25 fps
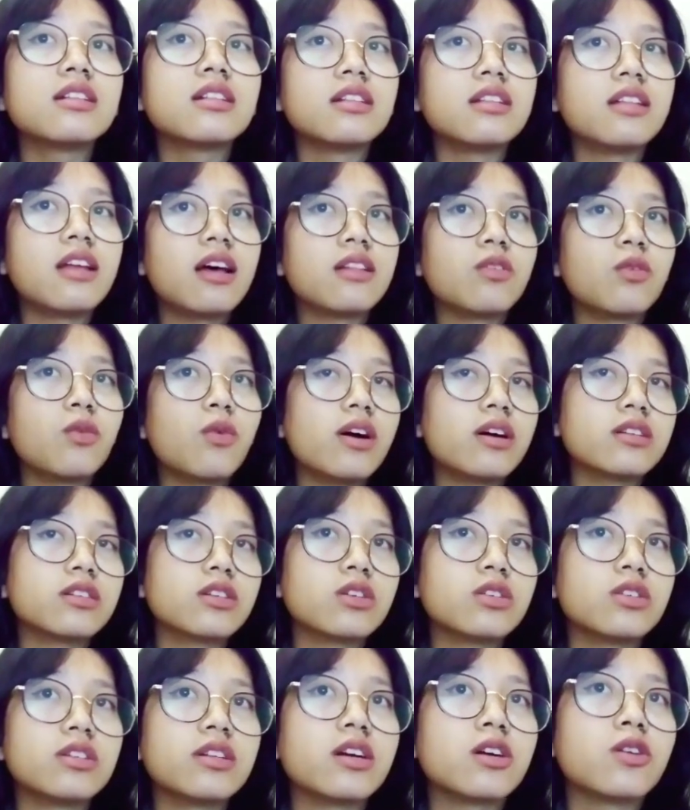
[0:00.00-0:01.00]
that
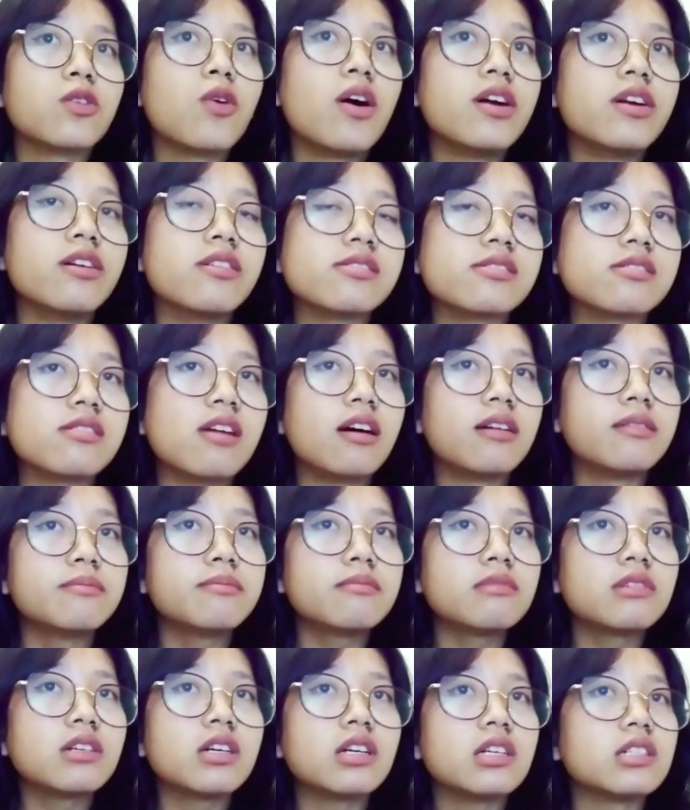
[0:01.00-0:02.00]
one could acquire
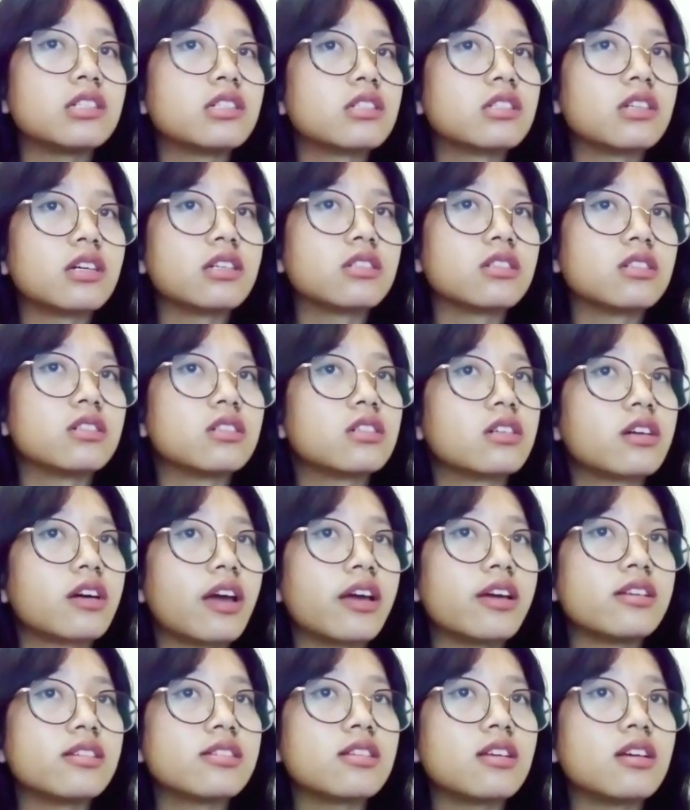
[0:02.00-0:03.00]
some. In such a
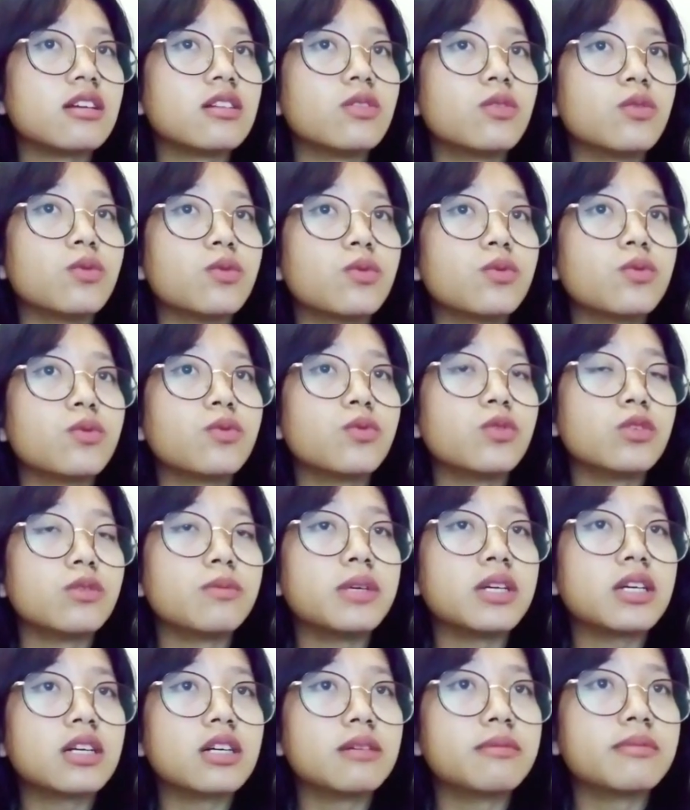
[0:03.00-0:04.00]
case, it
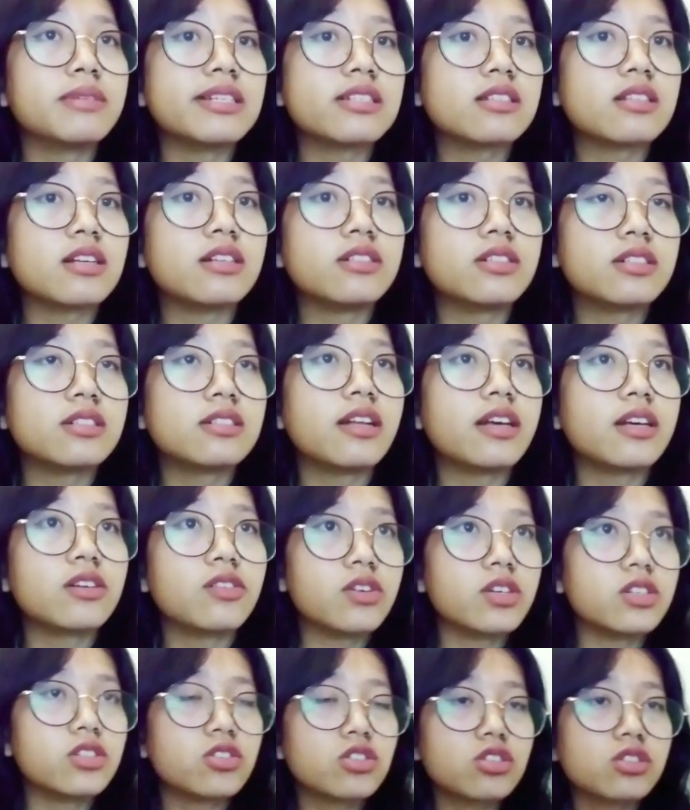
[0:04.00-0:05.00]
would become a standard
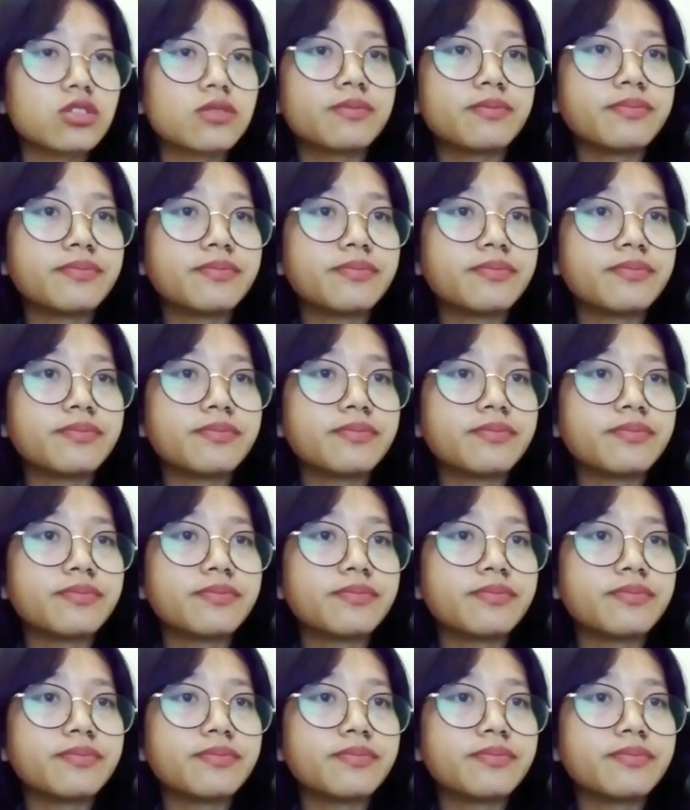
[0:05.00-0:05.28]
language.